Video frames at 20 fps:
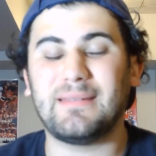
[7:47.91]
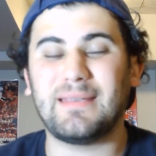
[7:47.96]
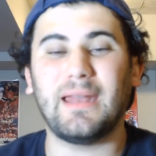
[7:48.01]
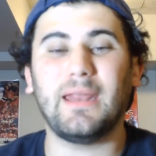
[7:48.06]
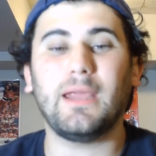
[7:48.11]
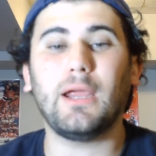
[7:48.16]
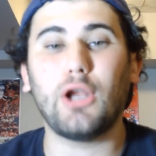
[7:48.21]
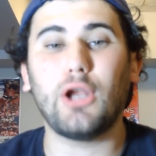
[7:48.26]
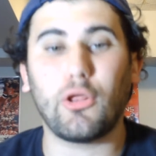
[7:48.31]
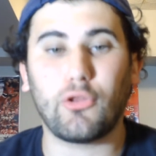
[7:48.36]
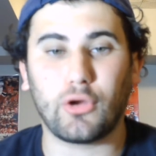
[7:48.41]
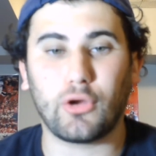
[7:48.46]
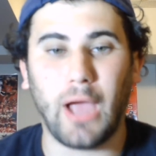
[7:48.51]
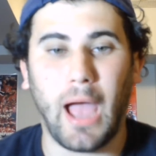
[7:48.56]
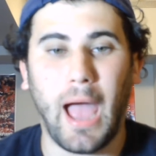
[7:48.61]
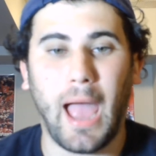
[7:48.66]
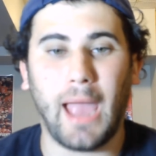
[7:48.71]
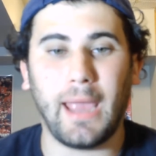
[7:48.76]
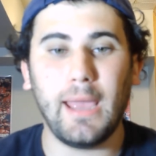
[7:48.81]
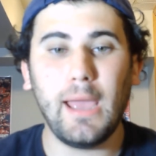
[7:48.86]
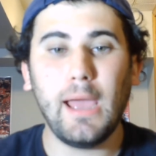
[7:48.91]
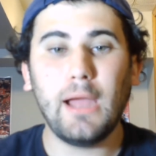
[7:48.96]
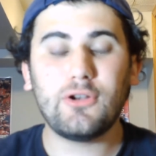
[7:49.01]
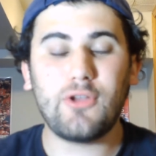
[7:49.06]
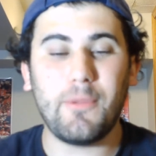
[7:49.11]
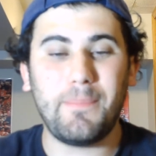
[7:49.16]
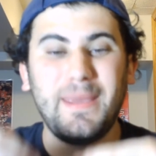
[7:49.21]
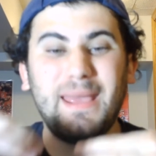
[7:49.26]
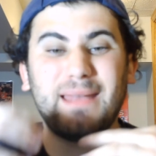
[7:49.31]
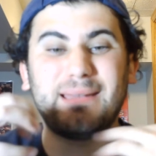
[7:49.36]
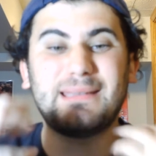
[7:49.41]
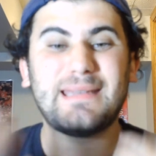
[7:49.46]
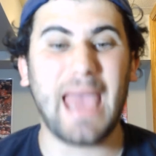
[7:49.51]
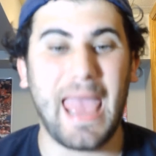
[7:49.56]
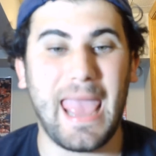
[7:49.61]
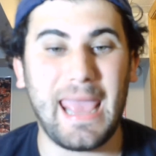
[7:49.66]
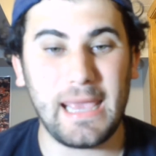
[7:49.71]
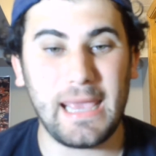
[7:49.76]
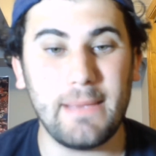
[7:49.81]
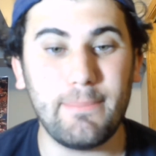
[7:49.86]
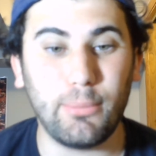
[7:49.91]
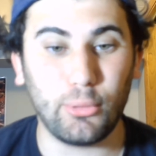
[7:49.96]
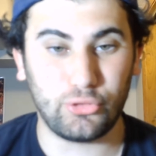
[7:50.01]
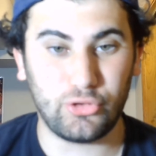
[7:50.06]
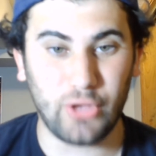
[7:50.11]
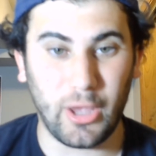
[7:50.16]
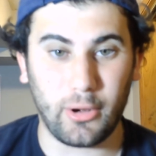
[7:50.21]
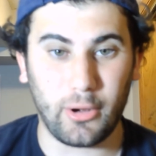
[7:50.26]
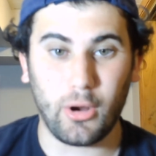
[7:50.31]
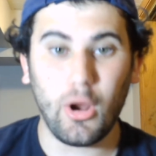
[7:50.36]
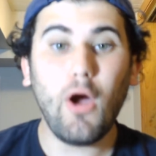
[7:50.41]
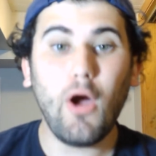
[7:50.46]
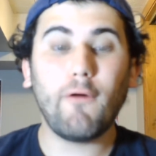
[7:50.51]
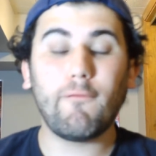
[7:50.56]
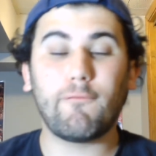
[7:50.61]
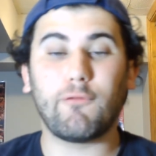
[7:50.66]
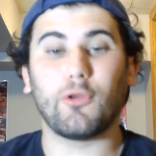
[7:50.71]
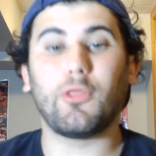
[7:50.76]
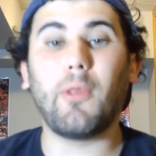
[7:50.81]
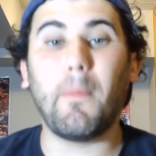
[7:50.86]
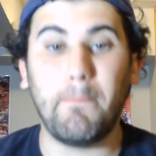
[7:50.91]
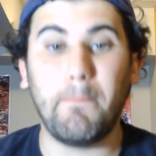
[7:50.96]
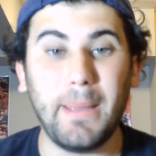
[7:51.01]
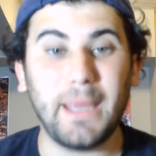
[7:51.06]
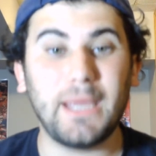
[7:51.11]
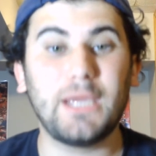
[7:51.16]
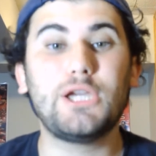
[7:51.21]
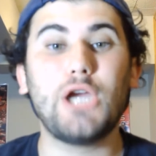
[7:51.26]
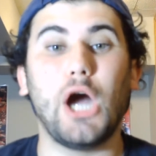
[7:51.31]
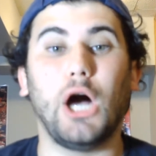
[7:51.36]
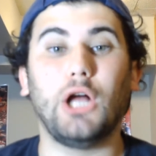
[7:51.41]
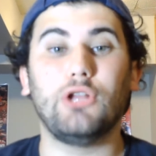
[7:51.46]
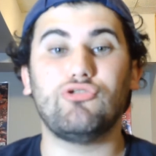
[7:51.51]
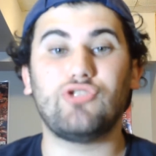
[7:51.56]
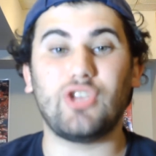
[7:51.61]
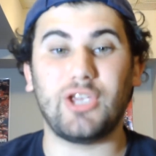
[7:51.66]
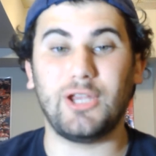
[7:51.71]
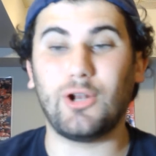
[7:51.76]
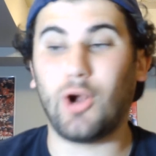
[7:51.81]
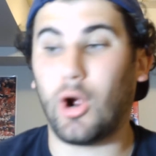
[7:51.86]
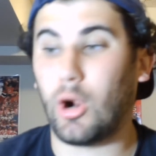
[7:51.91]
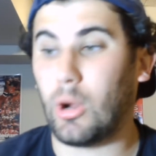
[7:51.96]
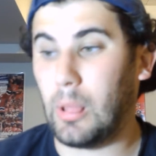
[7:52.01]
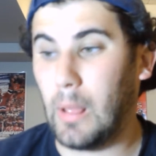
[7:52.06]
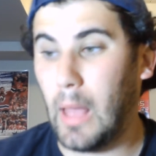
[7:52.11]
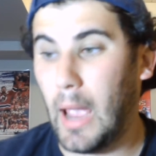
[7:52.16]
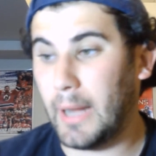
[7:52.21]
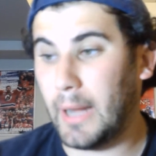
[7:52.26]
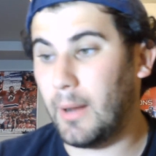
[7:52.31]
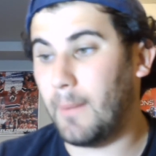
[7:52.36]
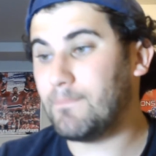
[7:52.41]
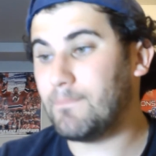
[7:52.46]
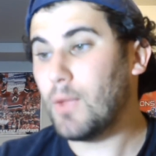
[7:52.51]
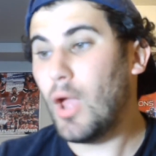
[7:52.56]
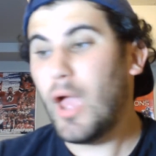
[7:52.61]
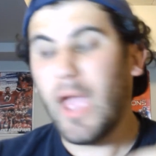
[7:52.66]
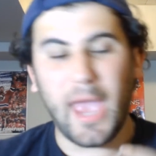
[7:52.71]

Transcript: getting another guy to be a table setter for the big guns in our lineup.